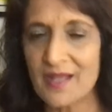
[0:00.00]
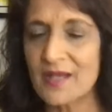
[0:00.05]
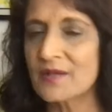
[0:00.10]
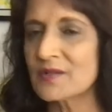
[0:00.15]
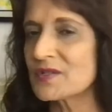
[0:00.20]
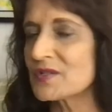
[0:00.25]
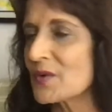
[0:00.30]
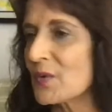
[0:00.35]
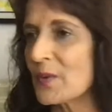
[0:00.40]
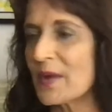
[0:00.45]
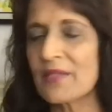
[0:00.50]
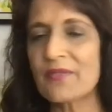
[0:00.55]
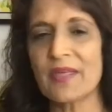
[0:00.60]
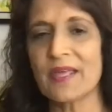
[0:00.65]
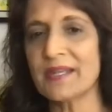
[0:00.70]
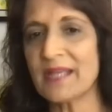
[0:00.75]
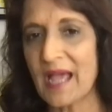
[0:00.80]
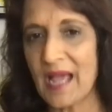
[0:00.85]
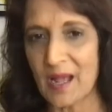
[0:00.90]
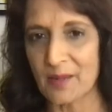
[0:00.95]
So when
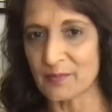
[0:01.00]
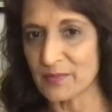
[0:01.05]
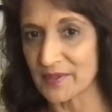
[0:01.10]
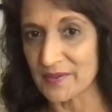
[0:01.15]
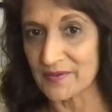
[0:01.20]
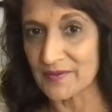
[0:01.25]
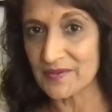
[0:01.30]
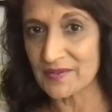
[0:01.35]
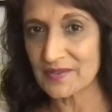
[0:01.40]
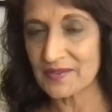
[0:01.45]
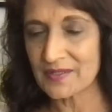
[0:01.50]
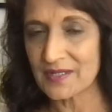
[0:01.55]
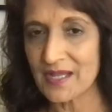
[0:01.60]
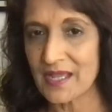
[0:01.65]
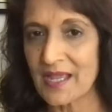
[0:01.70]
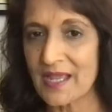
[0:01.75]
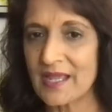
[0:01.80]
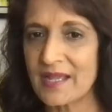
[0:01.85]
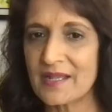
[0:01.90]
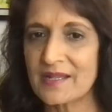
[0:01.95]
that happens,
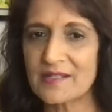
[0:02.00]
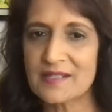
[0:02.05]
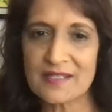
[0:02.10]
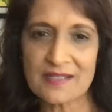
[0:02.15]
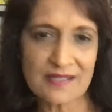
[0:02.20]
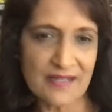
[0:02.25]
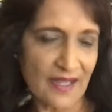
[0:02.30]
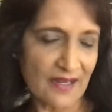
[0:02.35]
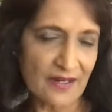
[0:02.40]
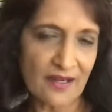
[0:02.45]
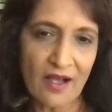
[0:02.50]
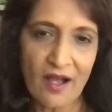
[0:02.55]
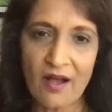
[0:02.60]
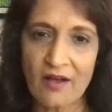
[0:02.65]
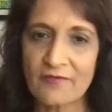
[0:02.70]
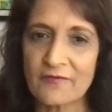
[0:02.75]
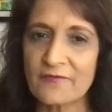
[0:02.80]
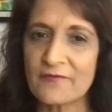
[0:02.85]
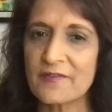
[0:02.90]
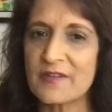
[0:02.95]
instead
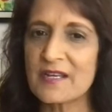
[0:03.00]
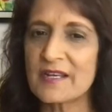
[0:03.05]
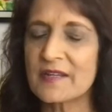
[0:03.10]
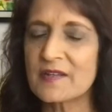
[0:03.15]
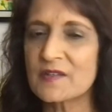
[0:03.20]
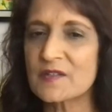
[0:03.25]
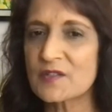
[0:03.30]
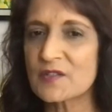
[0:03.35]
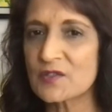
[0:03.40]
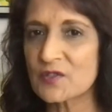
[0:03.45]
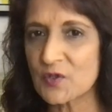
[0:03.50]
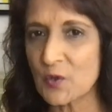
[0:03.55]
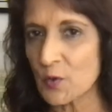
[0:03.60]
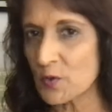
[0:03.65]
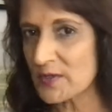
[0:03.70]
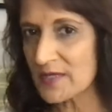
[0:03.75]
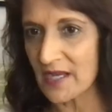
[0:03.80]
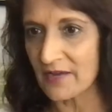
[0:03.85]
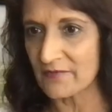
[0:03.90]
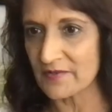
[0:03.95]
of feeling so
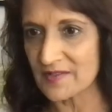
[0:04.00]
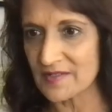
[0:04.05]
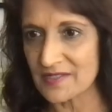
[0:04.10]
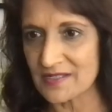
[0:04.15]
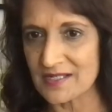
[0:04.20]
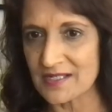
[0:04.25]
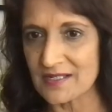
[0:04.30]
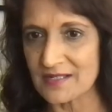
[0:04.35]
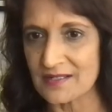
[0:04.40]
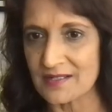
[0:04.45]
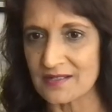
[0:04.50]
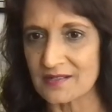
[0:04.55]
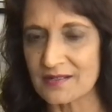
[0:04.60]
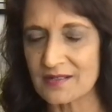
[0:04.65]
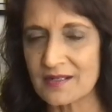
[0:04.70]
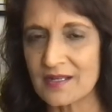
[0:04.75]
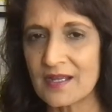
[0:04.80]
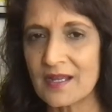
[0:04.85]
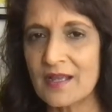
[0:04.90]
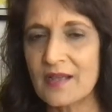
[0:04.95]
devastated,
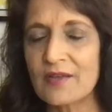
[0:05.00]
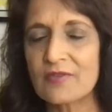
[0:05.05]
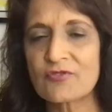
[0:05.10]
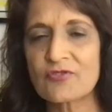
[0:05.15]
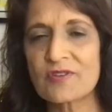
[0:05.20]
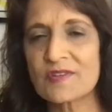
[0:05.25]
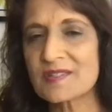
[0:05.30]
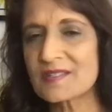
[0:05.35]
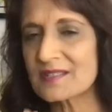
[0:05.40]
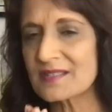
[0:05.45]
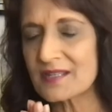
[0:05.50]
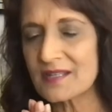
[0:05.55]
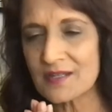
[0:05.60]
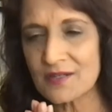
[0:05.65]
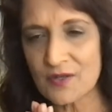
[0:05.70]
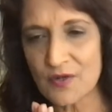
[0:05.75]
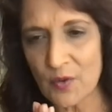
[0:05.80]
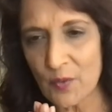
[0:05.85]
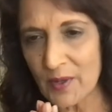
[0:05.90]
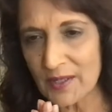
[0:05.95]
just say,
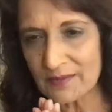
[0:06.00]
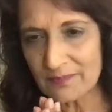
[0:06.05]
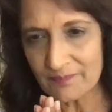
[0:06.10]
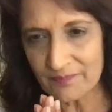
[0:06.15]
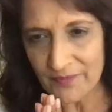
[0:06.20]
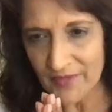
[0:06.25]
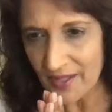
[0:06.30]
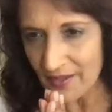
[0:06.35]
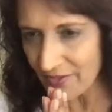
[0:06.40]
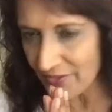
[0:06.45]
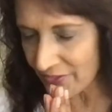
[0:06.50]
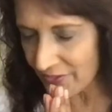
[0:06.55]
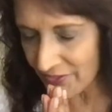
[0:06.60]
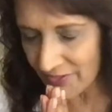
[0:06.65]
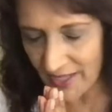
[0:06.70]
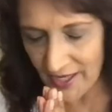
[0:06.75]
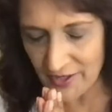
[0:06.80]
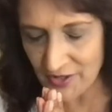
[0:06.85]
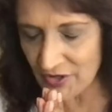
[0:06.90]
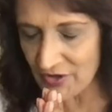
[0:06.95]
you know what?
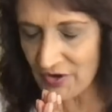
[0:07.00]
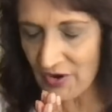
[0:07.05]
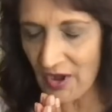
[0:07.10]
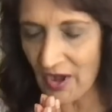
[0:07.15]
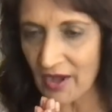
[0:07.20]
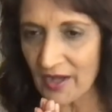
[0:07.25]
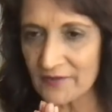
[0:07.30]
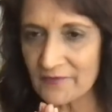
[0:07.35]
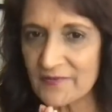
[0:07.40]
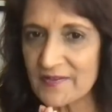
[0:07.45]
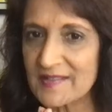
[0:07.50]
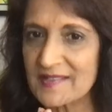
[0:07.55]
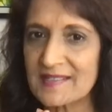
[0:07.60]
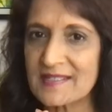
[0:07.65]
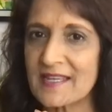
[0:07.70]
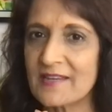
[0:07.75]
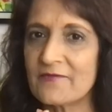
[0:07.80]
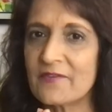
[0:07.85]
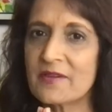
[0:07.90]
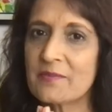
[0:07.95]
Thank you, God, for
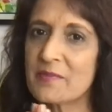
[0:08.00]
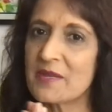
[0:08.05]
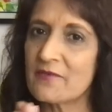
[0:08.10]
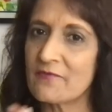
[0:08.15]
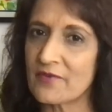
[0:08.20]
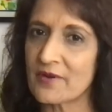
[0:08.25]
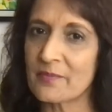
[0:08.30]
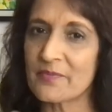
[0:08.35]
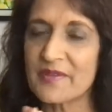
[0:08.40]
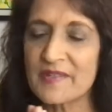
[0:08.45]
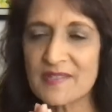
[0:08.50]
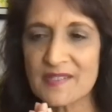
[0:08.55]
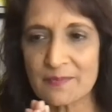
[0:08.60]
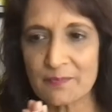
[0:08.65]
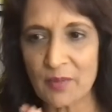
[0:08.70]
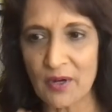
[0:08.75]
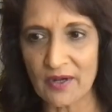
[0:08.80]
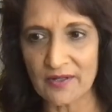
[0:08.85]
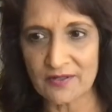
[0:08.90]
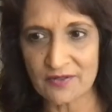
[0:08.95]
saving me from this
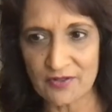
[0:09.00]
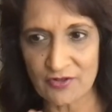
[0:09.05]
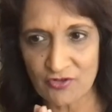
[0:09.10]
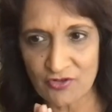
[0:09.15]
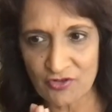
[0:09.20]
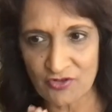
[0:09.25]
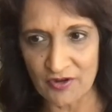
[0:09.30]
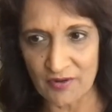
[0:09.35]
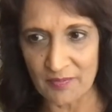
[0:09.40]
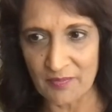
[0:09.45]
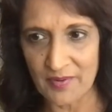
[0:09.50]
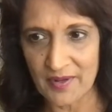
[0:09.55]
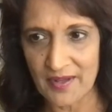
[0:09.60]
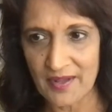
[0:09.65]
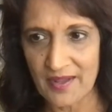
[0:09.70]
partnership.